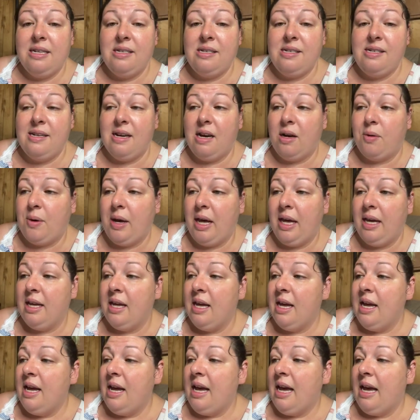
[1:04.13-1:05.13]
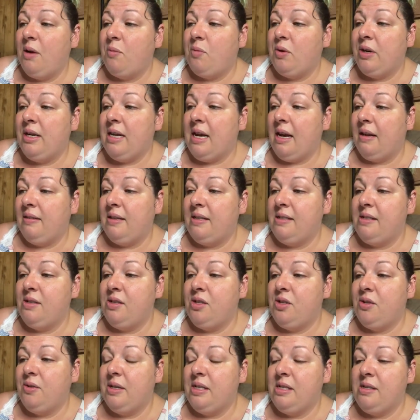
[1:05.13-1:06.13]
against Yahweh and would not
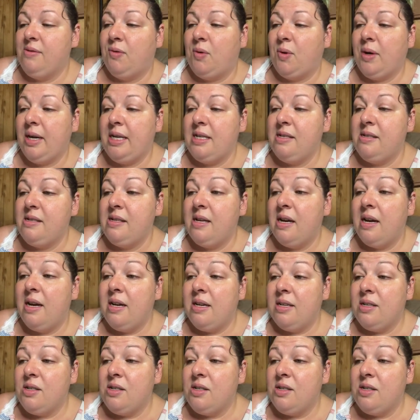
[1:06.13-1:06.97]
listen to his voice.